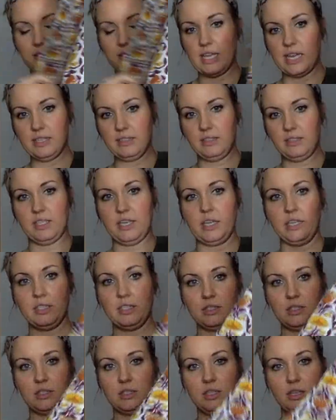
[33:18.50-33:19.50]
a size 6.
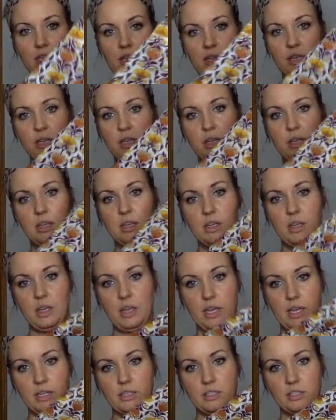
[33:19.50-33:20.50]

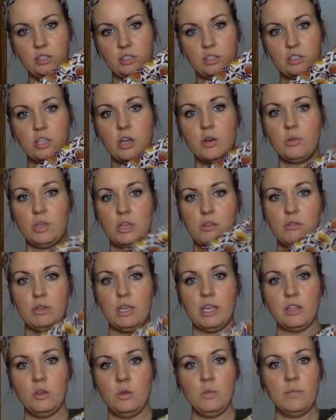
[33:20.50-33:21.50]
So cute.
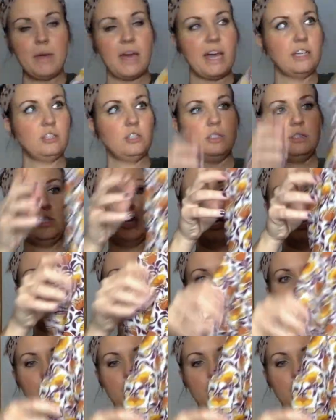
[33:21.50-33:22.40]
Can you imagine taking